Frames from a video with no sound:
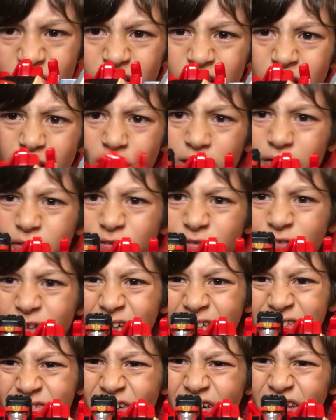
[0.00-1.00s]
Like on the
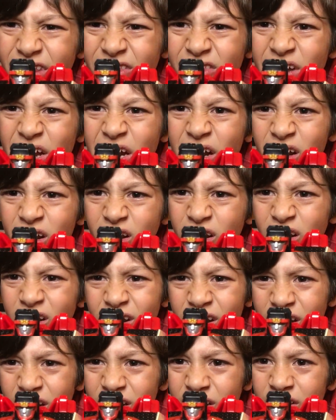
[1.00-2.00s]
face right there,
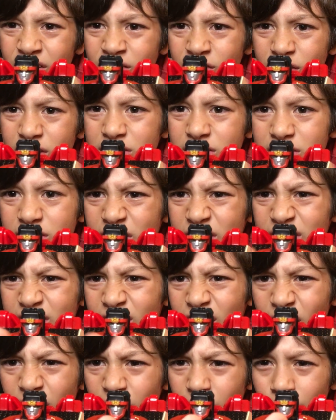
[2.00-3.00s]
you can see
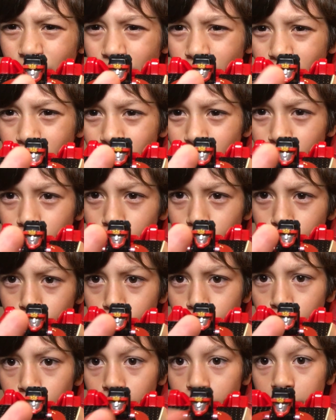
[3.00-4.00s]

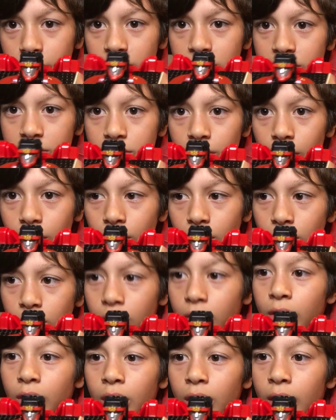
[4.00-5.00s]
really good detail.
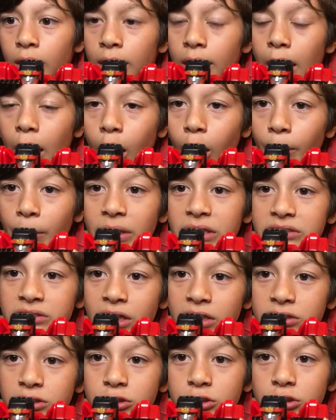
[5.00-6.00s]
Helmet is
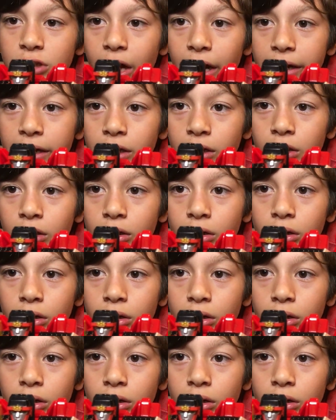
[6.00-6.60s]
nice and shiny